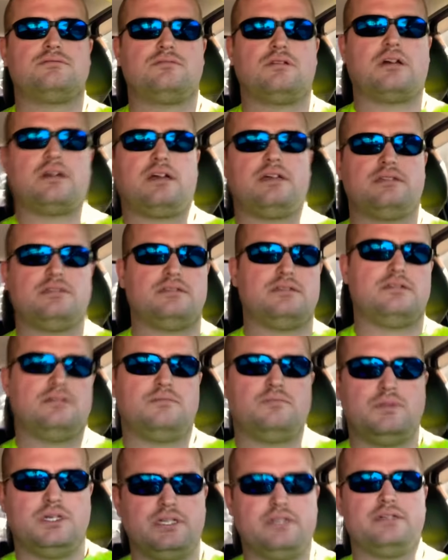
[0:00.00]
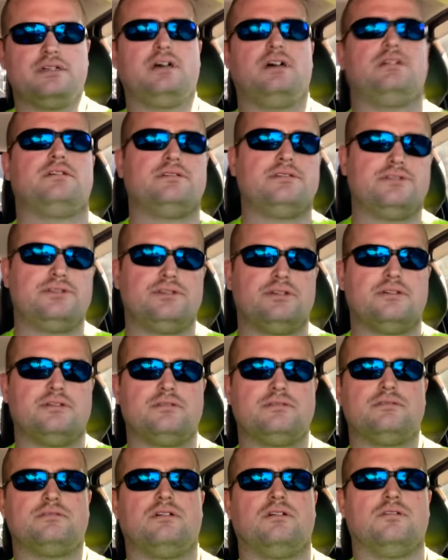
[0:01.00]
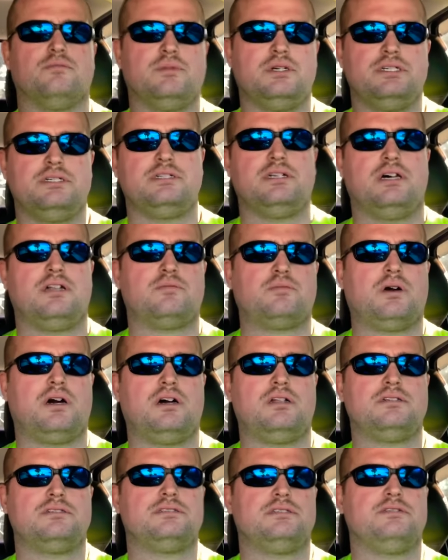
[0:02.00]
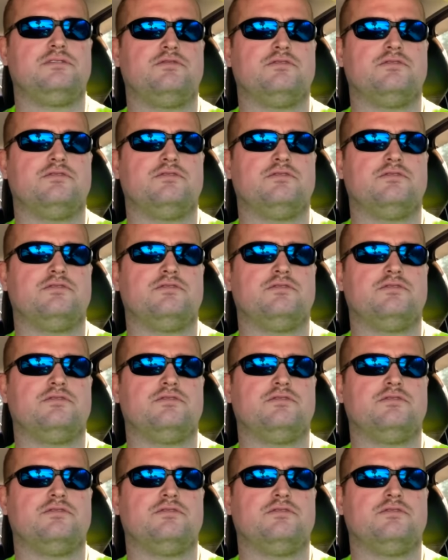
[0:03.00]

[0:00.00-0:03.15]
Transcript: I got the million dollar insurance or million dollar policy